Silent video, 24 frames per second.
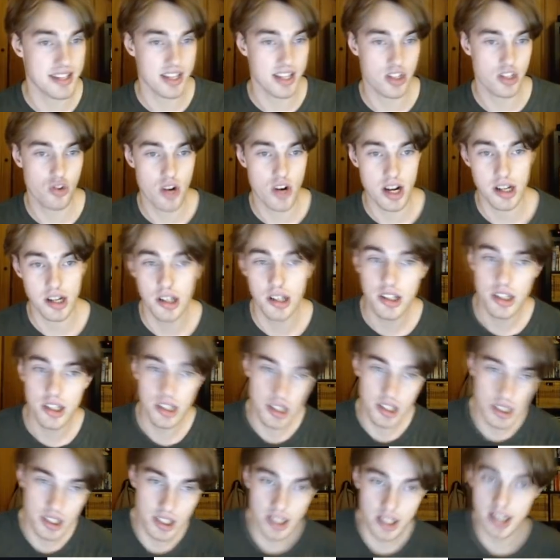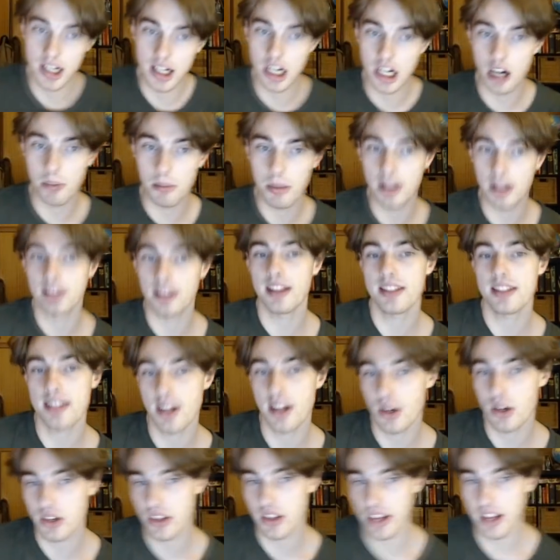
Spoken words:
has Trekker. But let's get on to